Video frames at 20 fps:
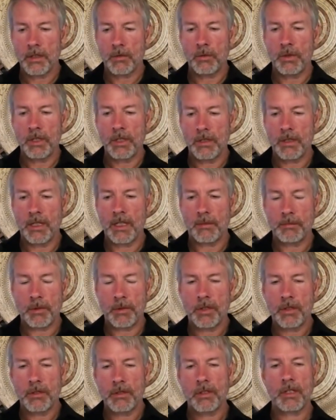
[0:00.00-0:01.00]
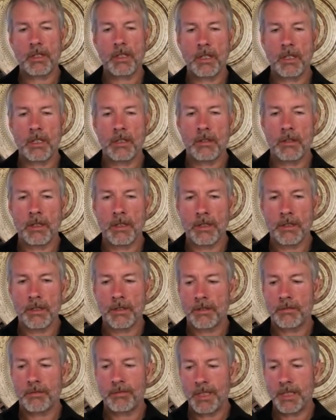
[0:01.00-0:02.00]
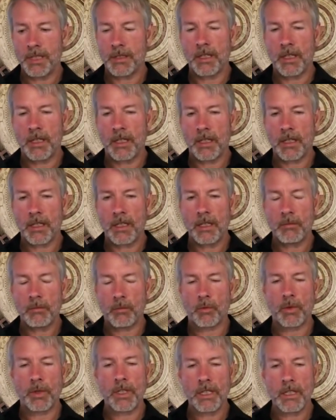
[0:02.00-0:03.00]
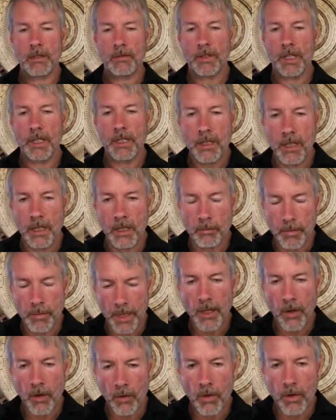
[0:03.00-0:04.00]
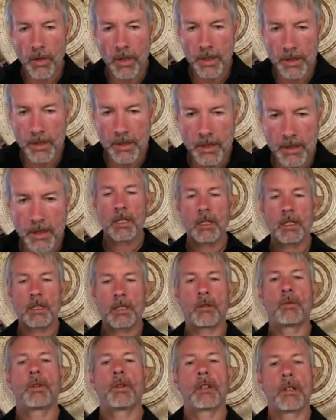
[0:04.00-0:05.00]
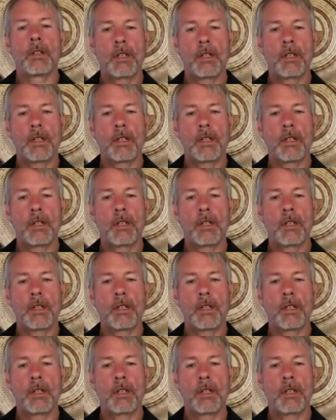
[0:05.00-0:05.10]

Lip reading: real opportunity here is not keep reinventing Bitcoin. The real